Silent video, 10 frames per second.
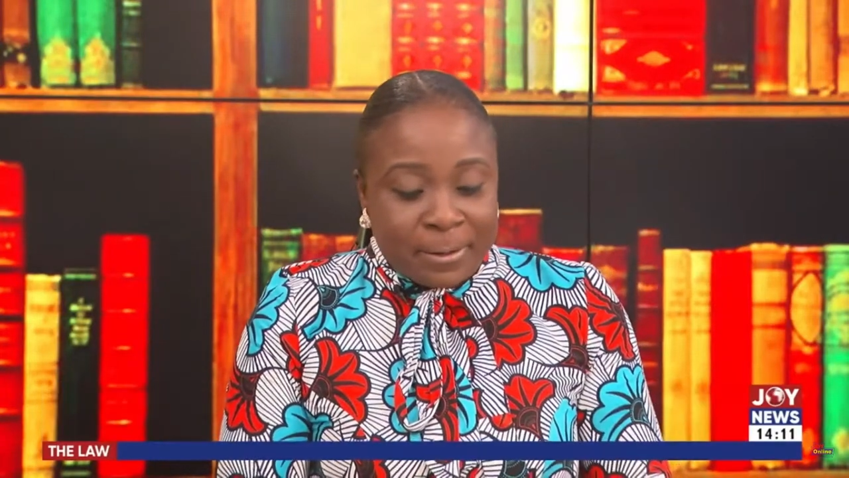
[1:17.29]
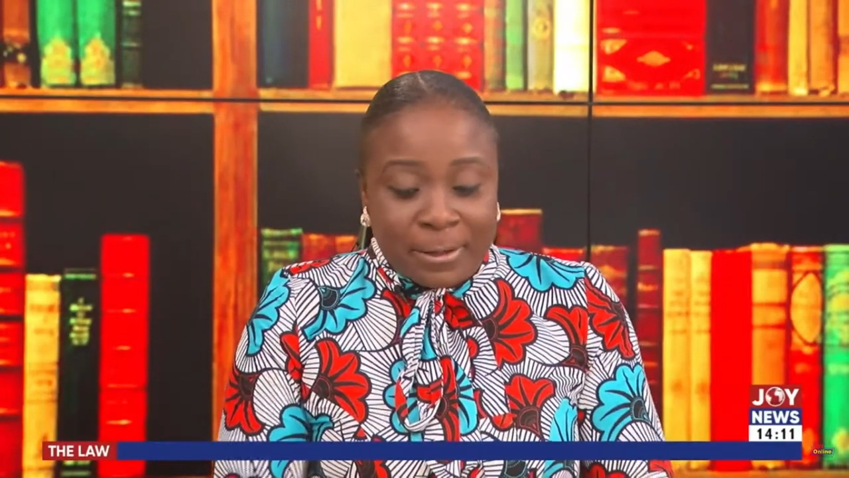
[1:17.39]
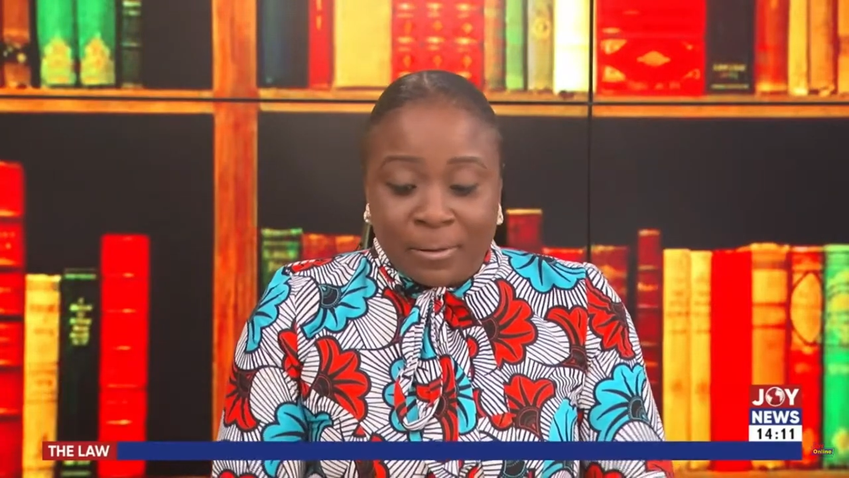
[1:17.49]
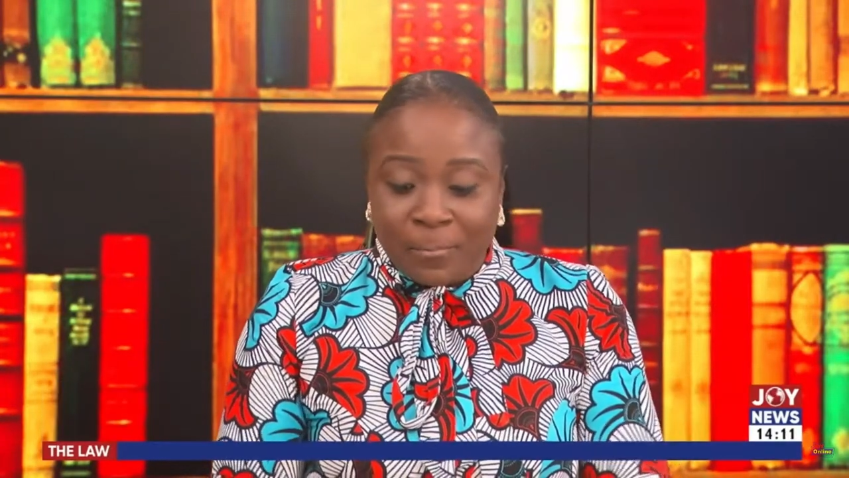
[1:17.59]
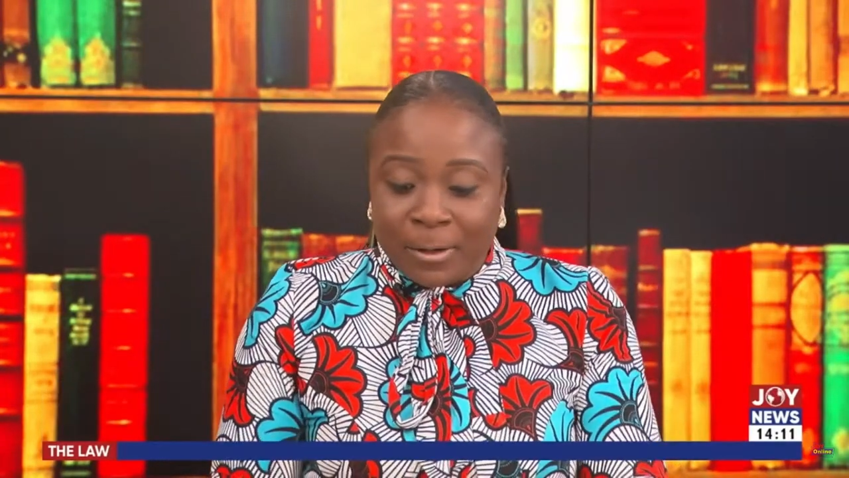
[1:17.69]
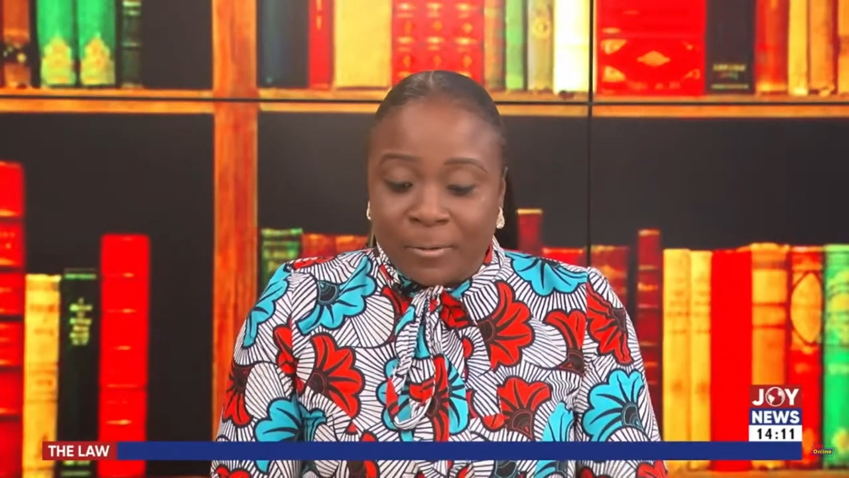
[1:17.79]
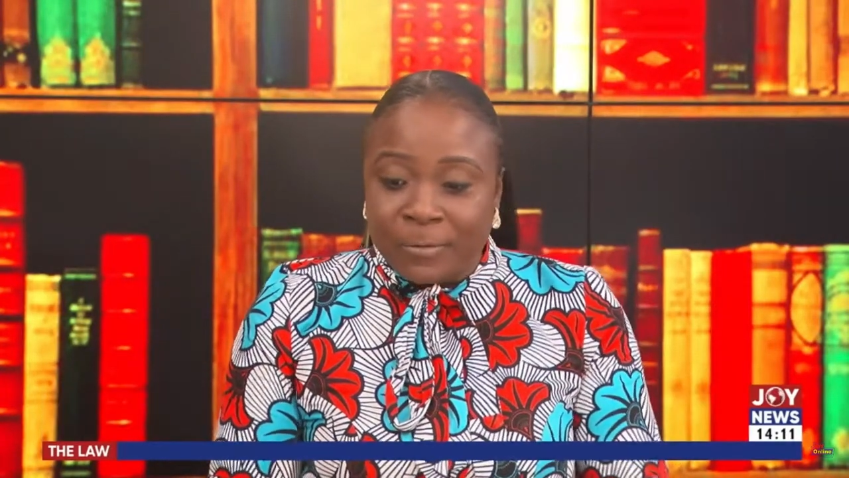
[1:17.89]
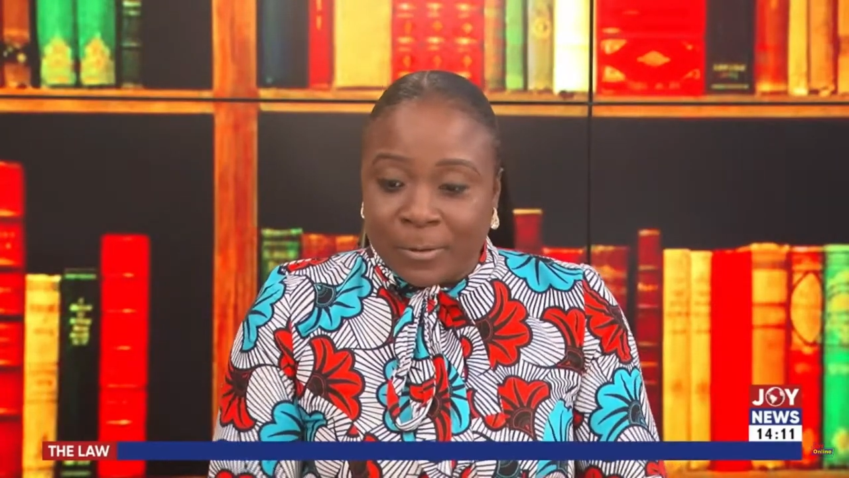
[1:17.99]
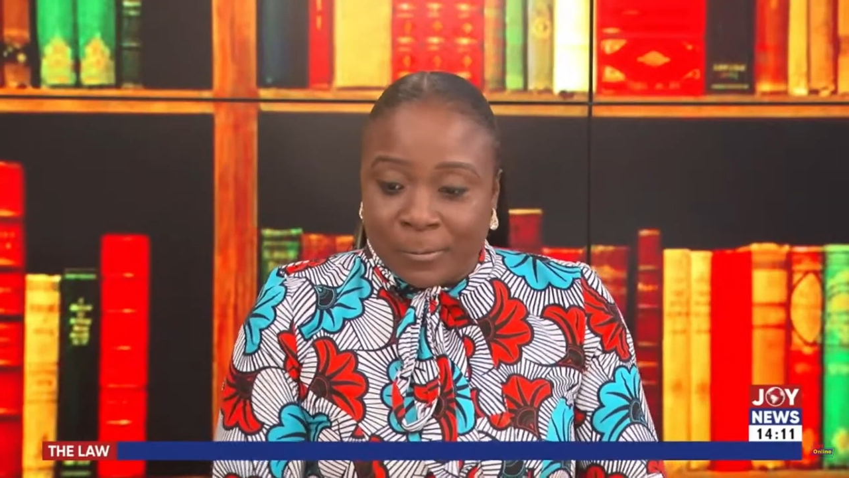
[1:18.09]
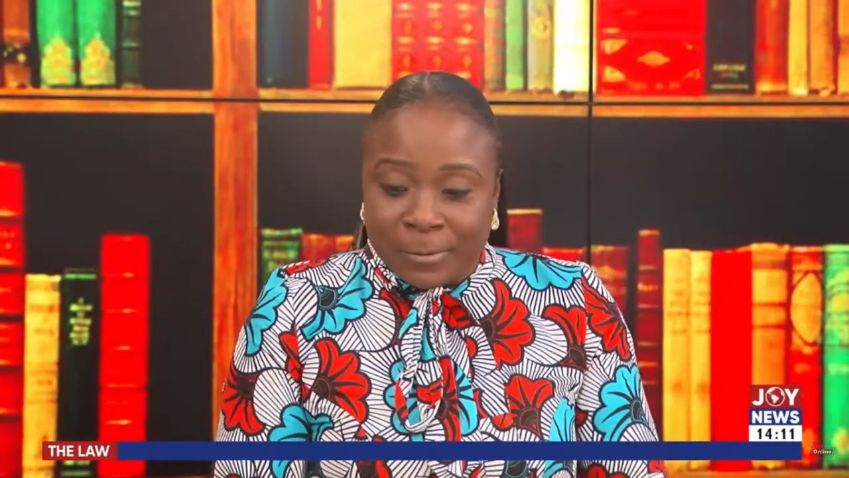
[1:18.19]
And one of
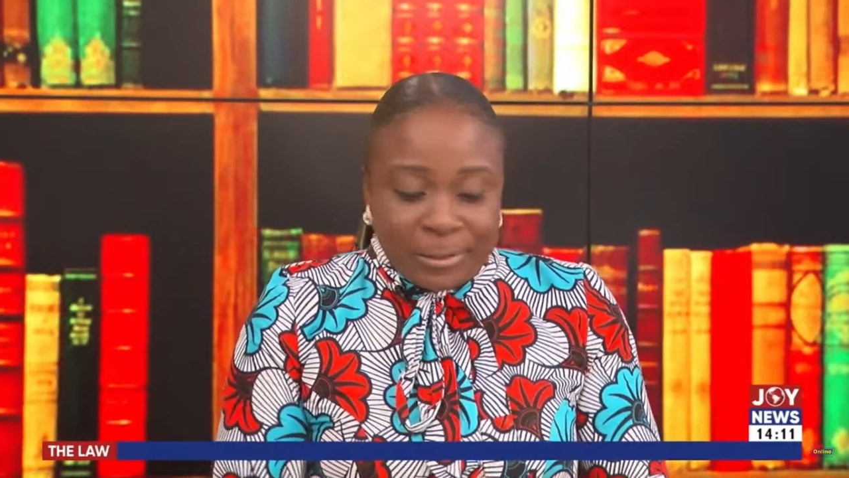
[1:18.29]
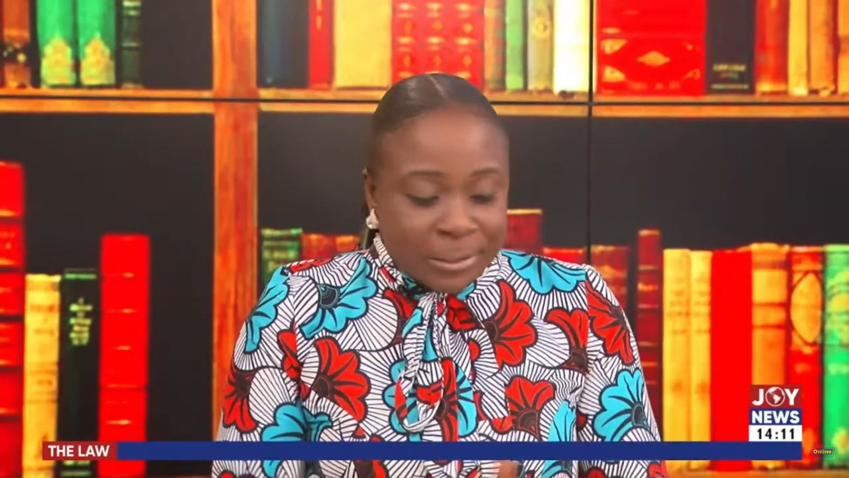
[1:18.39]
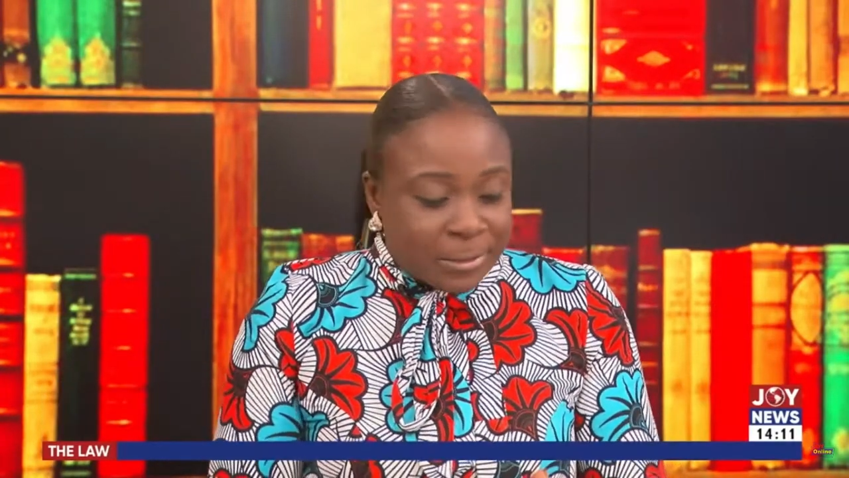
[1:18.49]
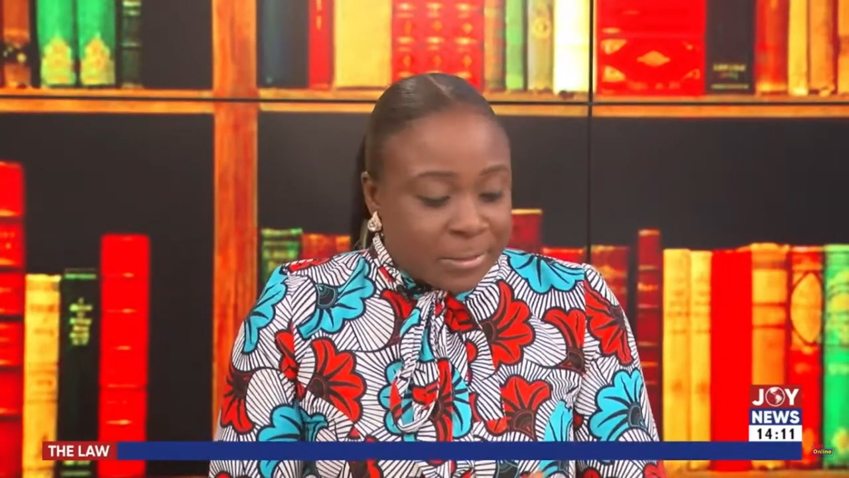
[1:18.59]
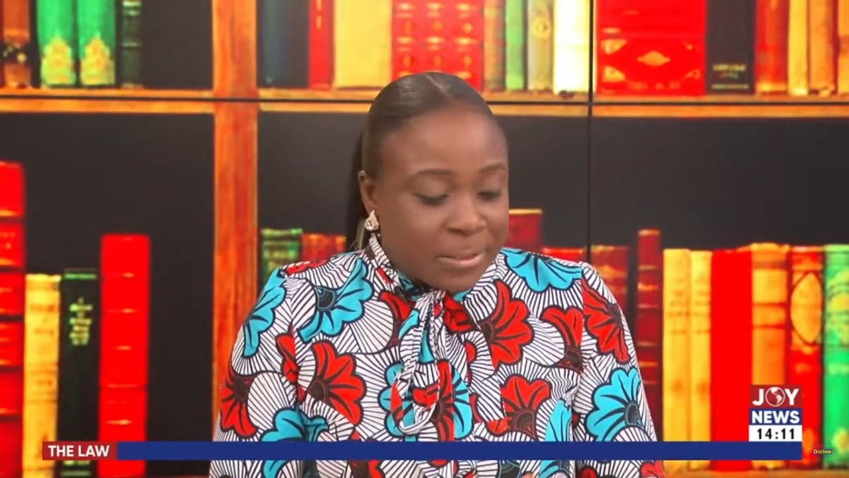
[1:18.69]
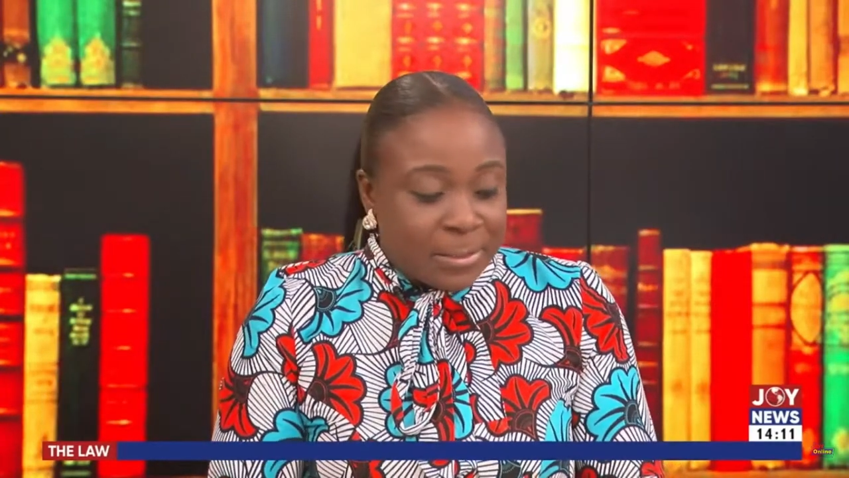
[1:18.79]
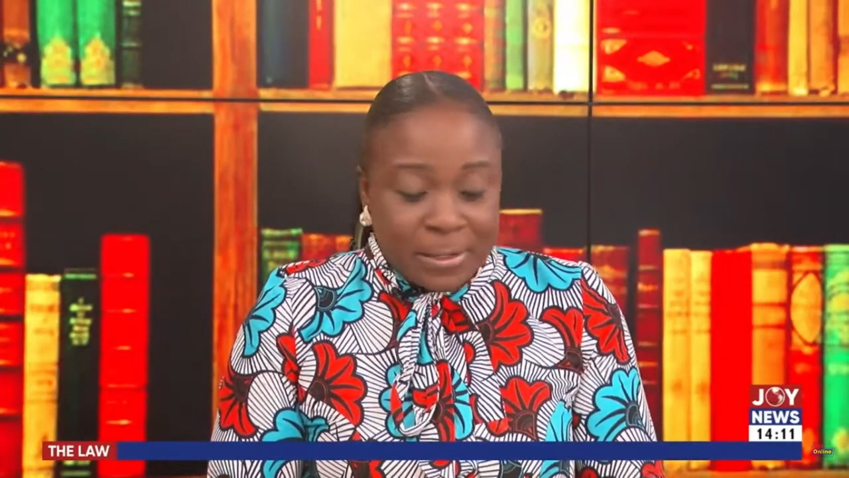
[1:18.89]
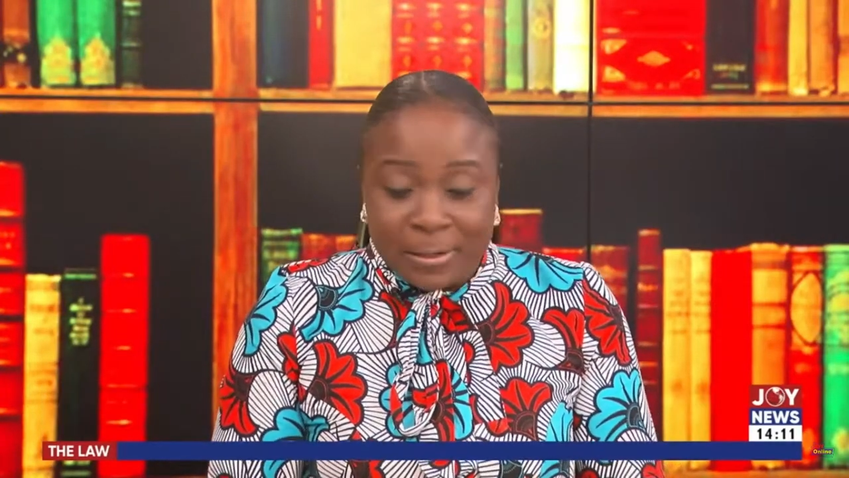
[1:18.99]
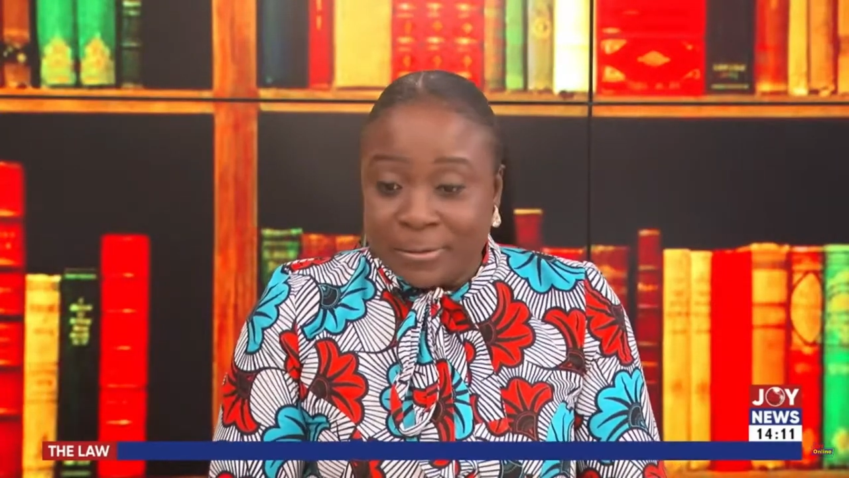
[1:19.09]
the conditions in there